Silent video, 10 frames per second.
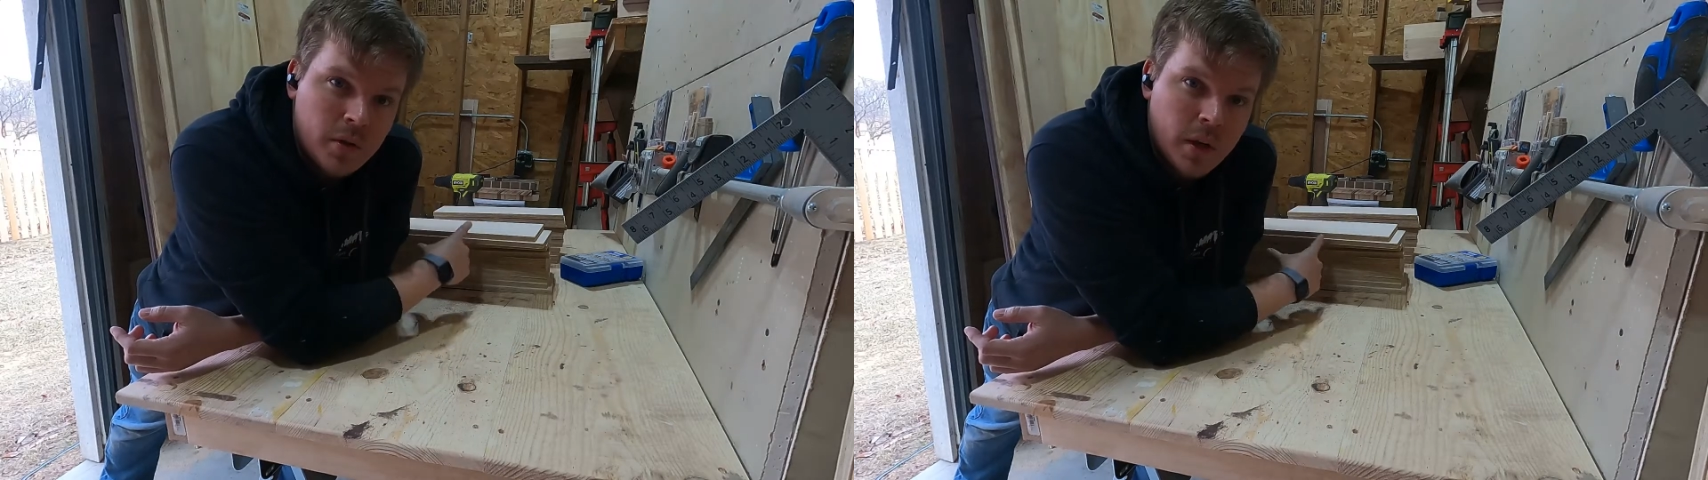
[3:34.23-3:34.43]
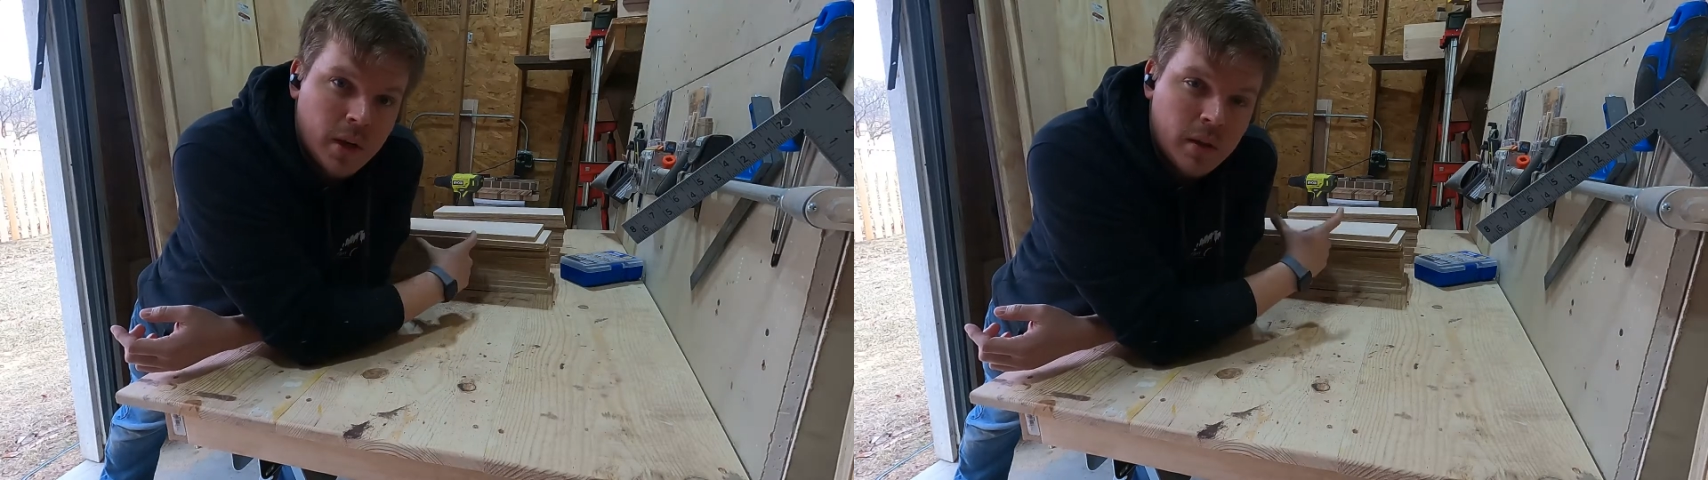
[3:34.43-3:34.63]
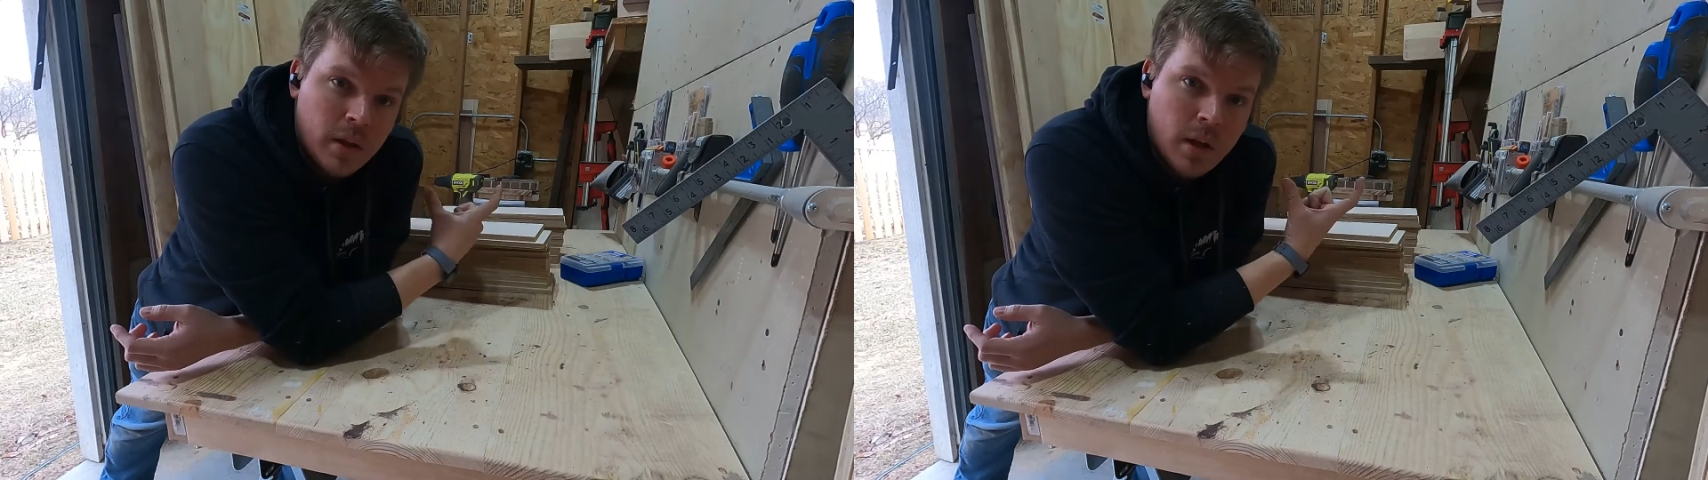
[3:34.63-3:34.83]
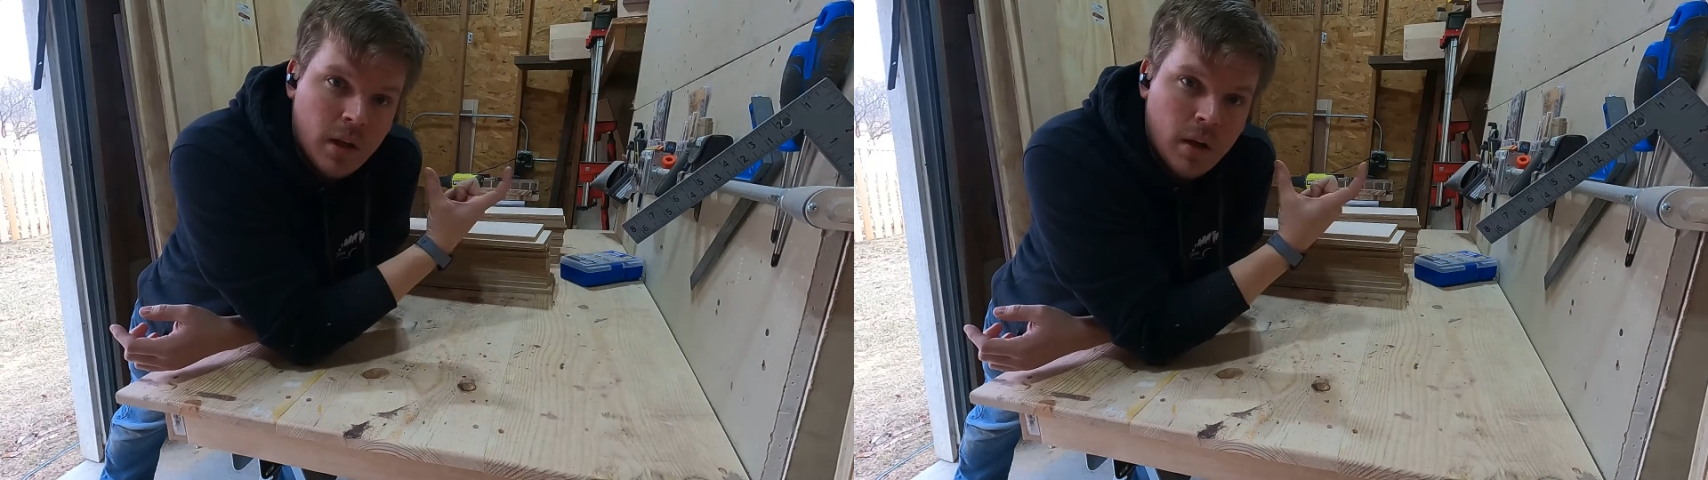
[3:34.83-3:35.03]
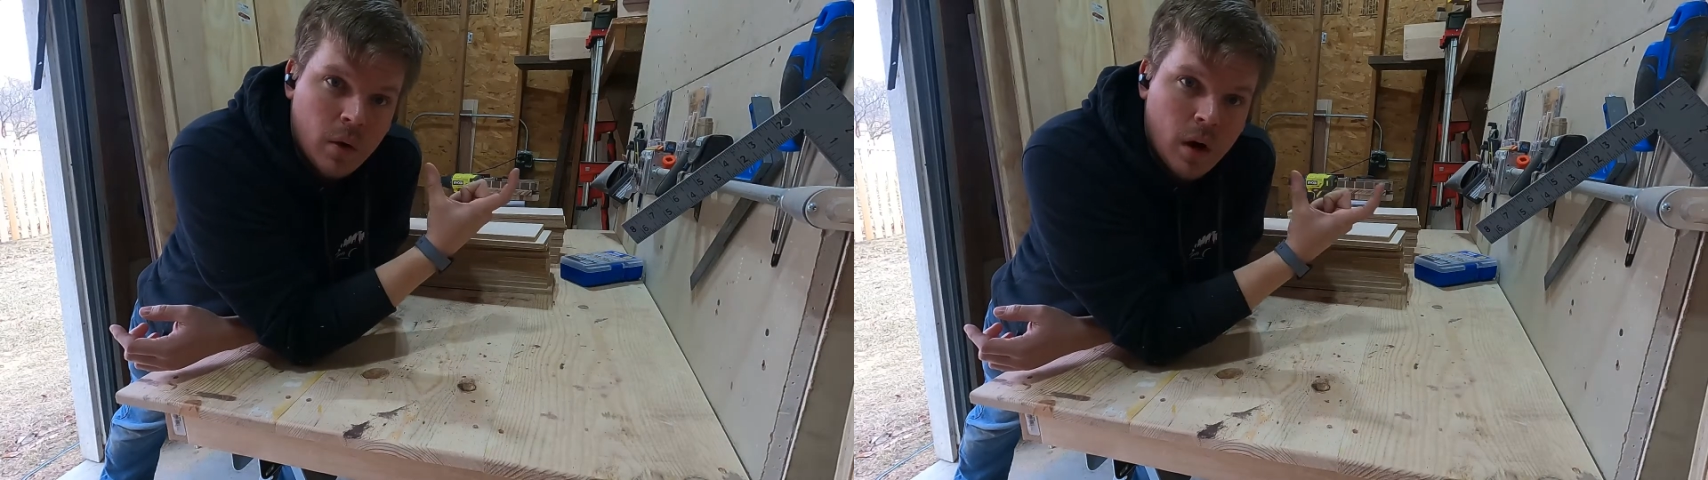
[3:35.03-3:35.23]
to get
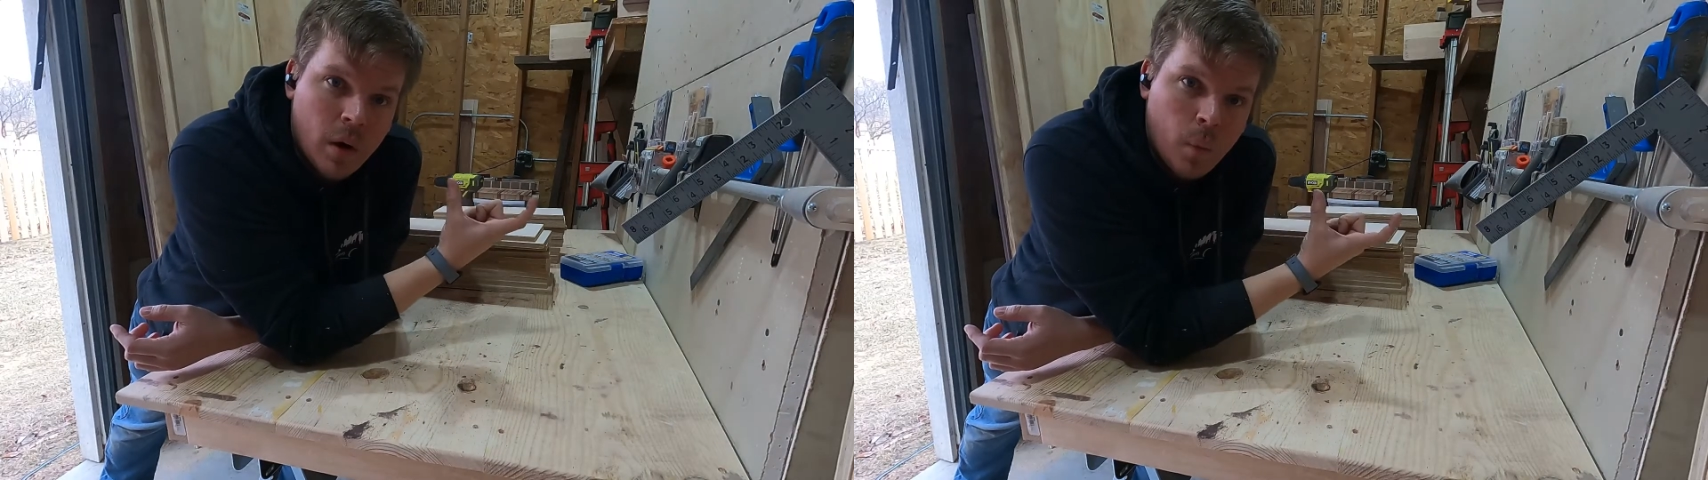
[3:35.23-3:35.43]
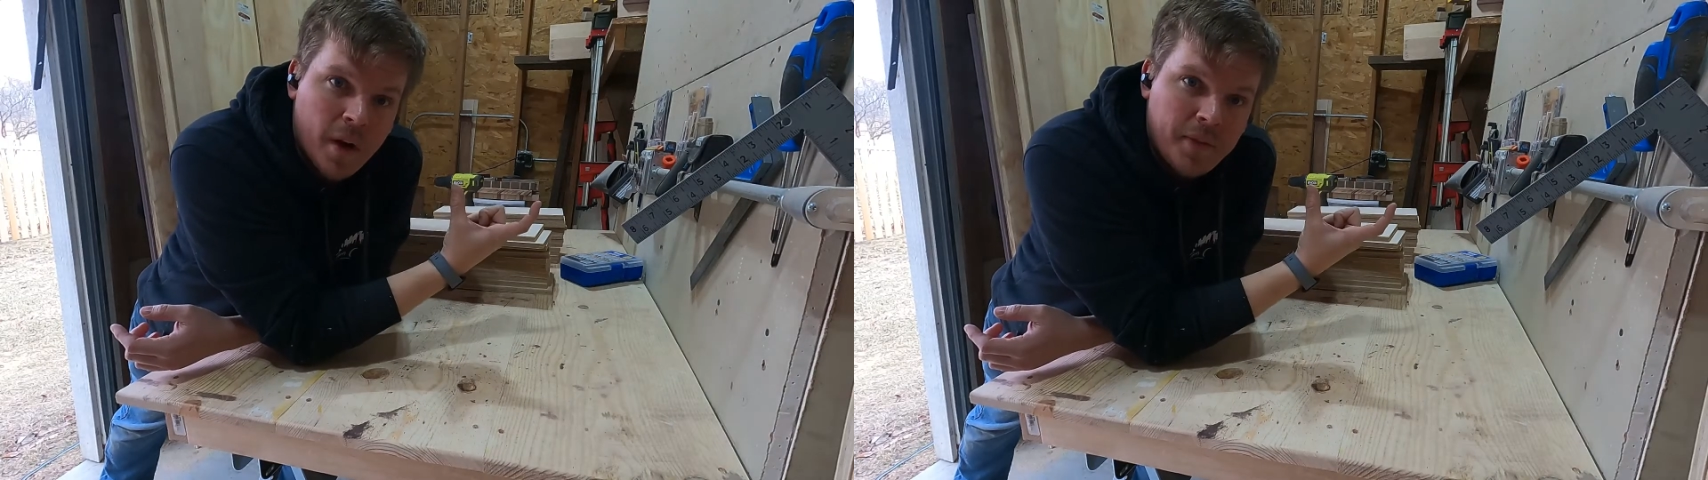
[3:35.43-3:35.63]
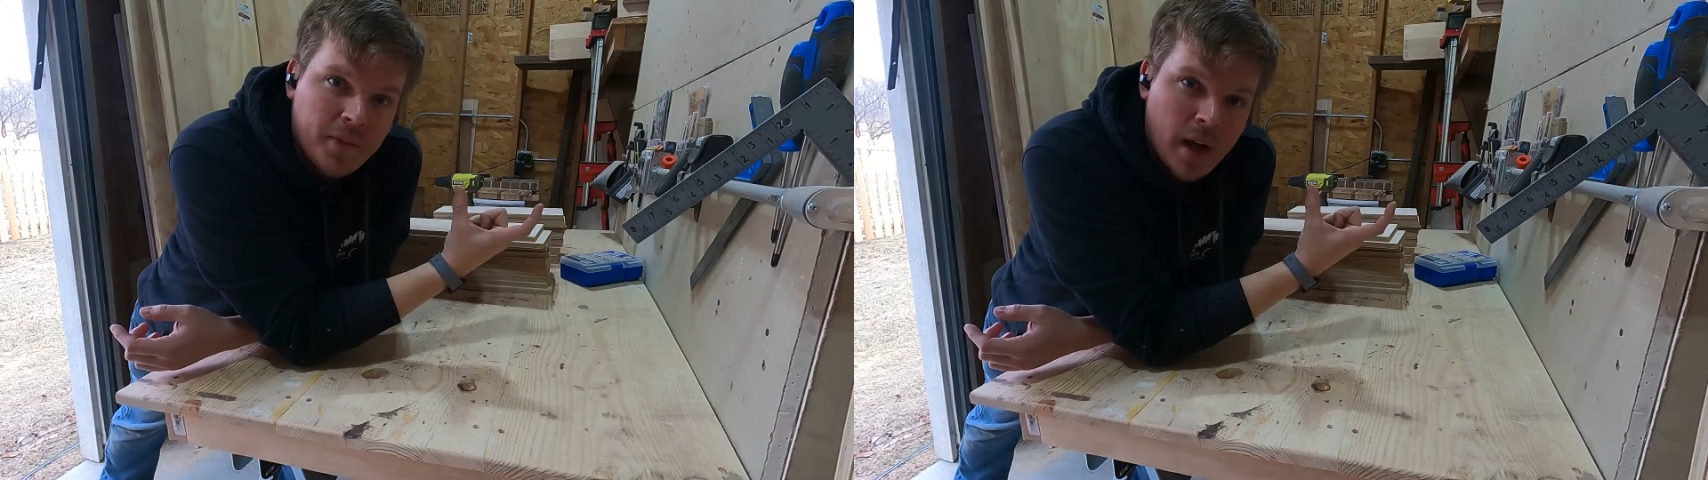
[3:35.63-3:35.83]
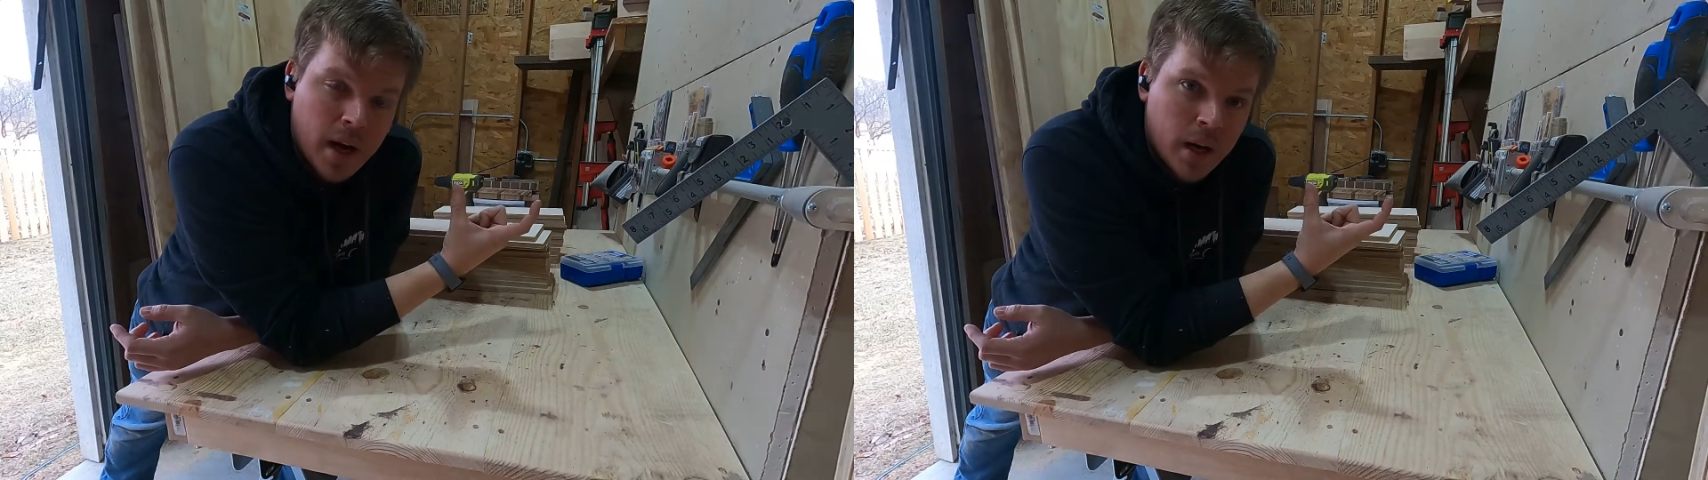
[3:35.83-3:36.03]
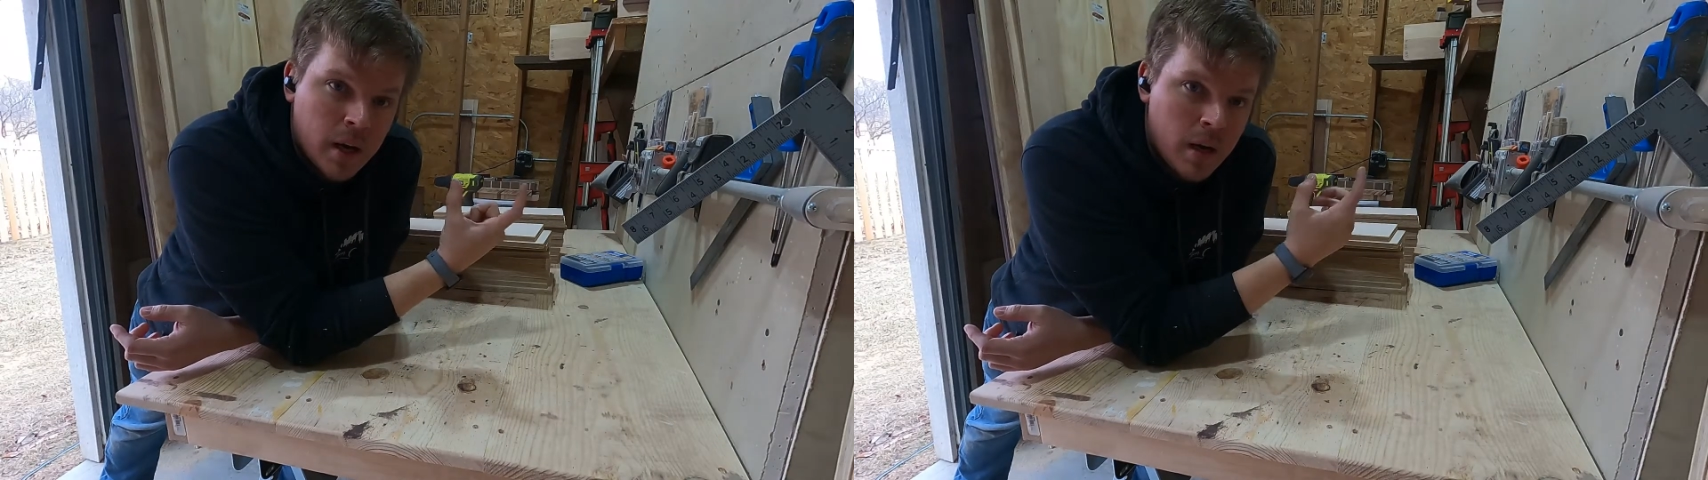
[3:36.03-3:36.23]
the widths
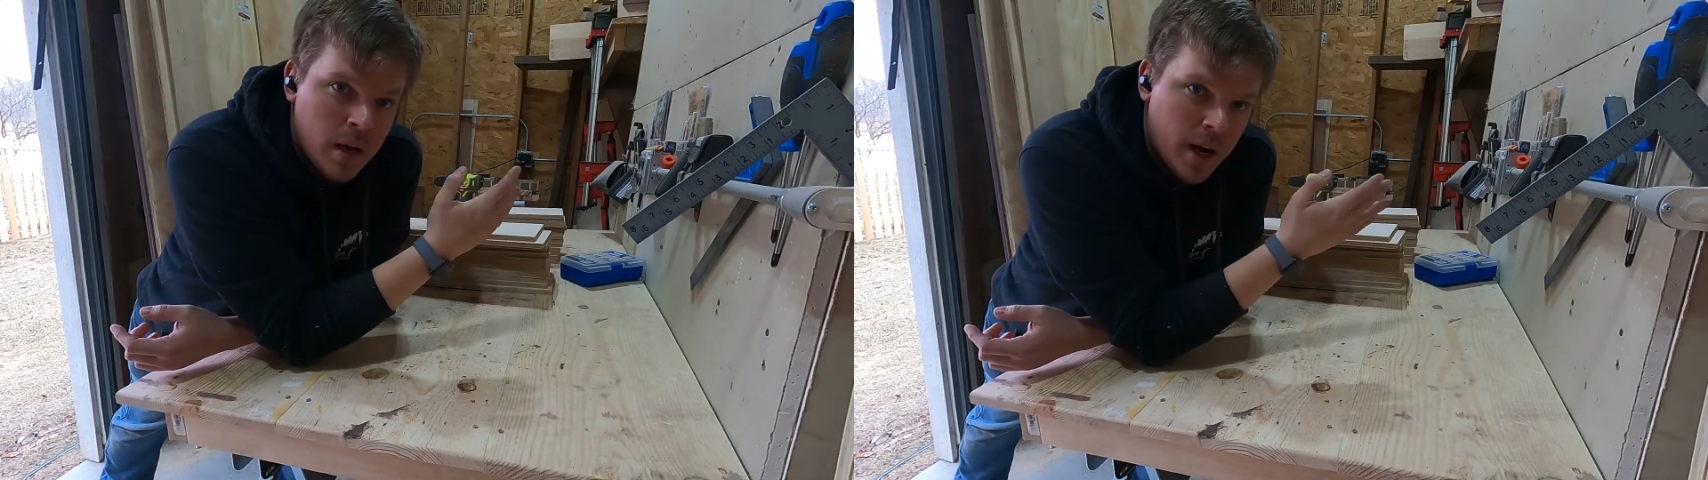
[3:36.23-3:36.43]
on it,